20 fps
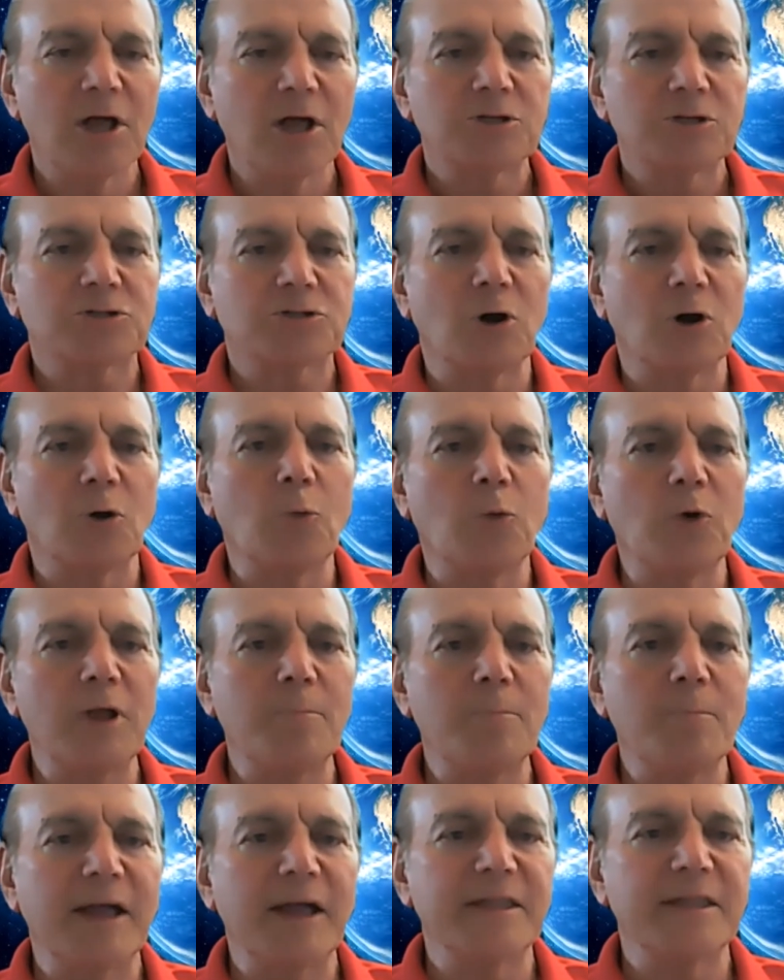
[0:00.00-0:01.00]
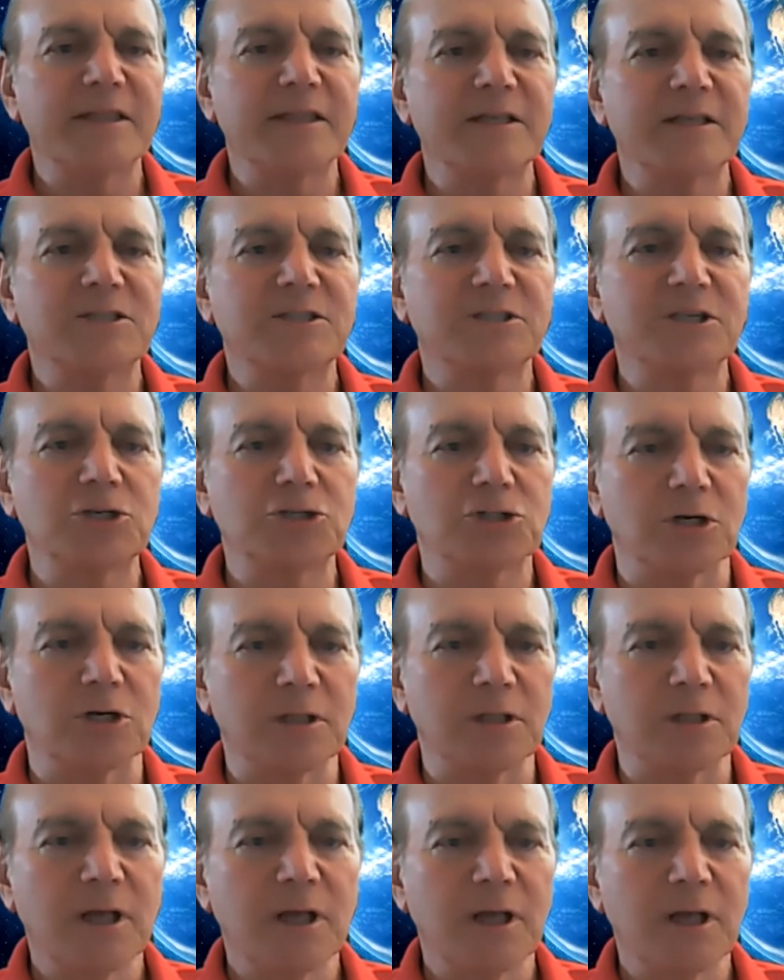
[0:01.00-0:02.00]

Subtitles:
So we made a decision